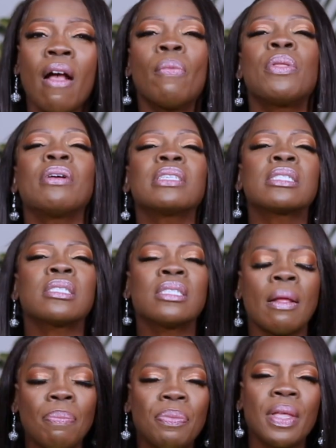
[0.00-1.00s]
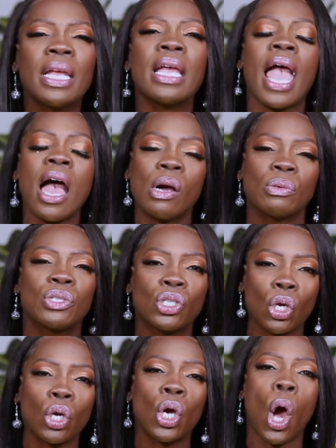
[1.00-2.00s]
there is something else
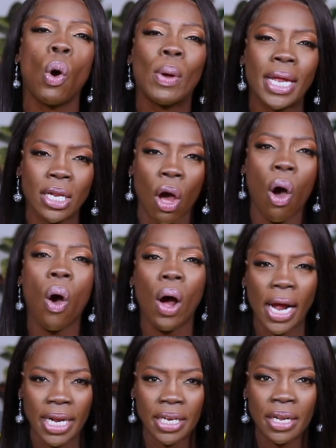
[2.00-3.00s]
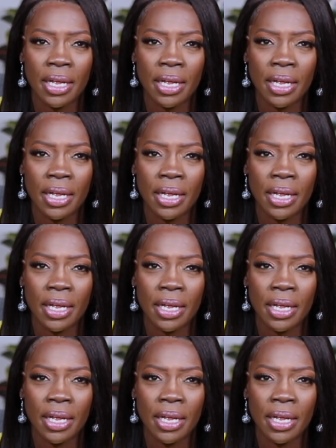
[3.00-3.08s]
going on.